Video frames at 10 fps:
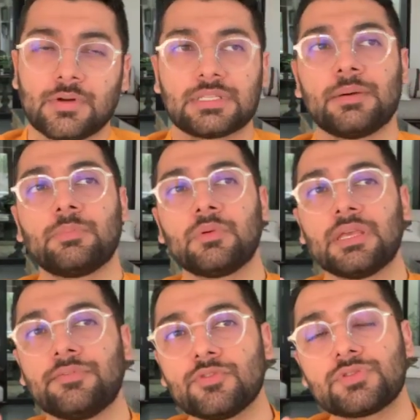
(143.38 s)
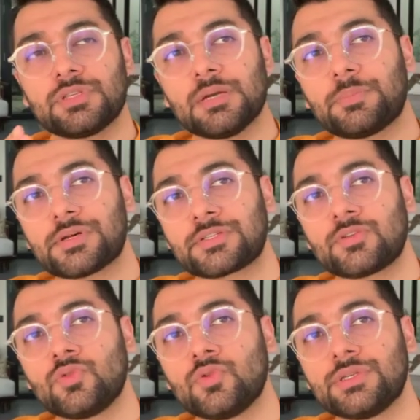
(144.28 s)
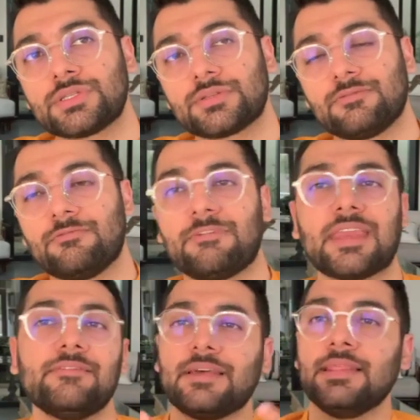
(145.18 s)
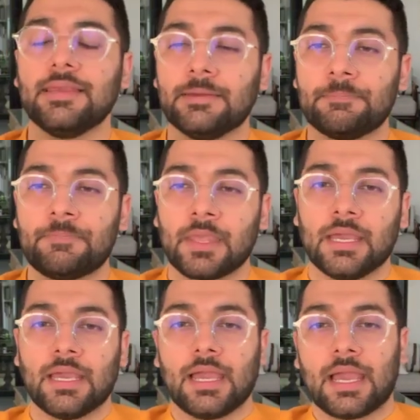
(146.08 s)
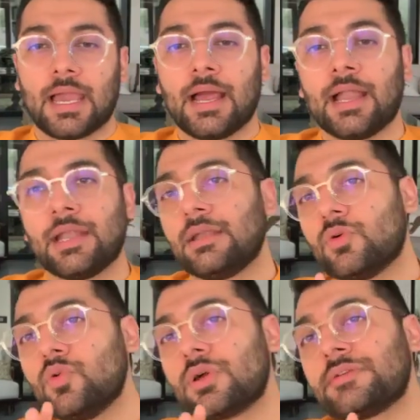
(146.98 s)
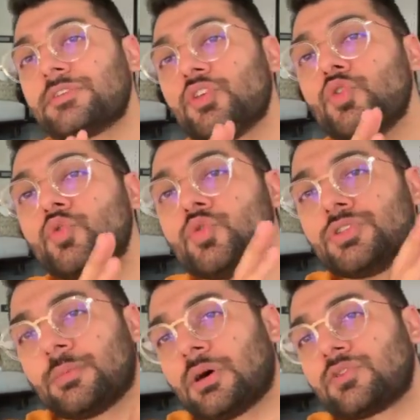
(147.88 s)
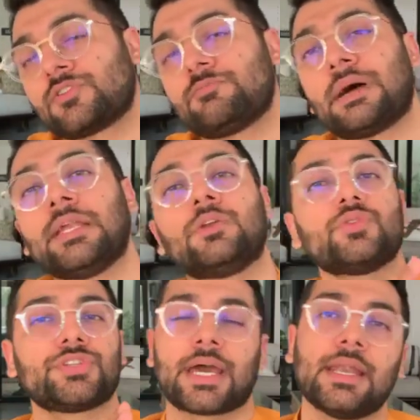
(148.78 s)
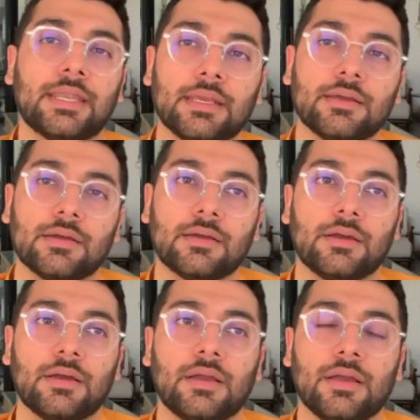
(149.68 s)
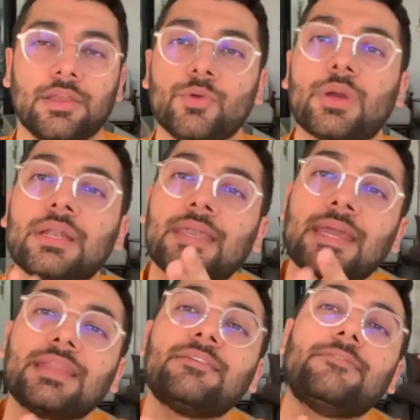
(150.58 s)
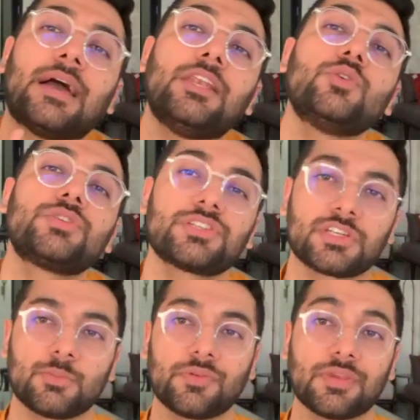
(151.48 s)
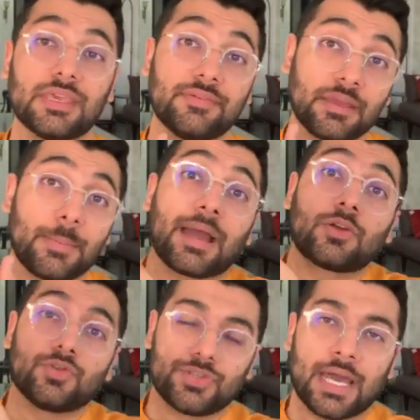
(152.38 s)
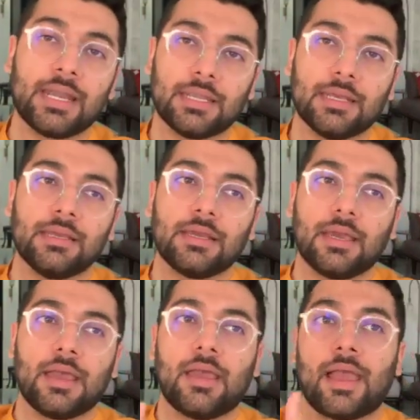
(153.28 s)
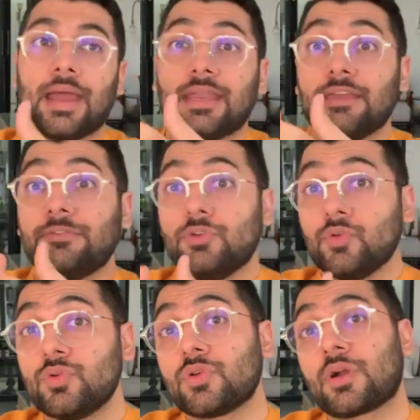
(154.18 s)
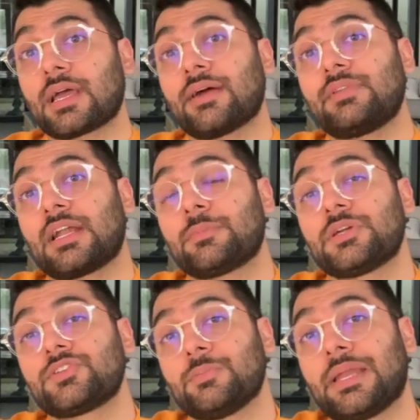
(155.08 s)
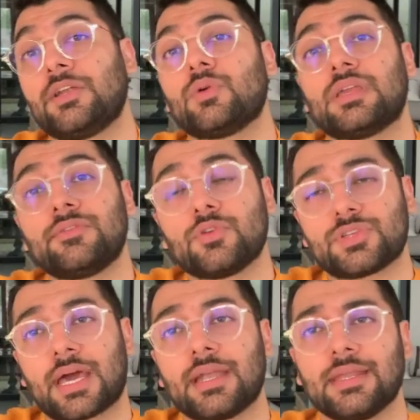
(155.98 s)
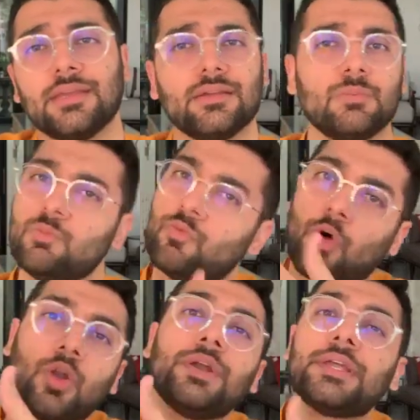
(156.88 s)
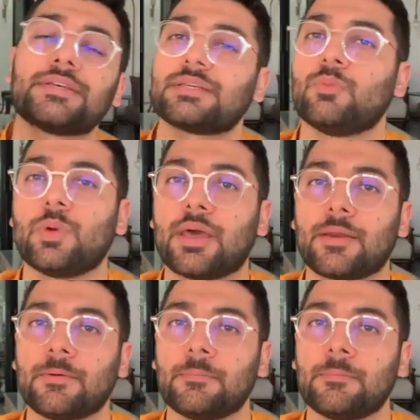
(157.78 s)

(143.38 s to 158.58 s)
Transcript: For example, if you see a person who is very wealthy and who gives huge amounts of money to charity, you can take the value system of giving back to charity, and if you do not have that much money to give to charity, volunteer somewhere,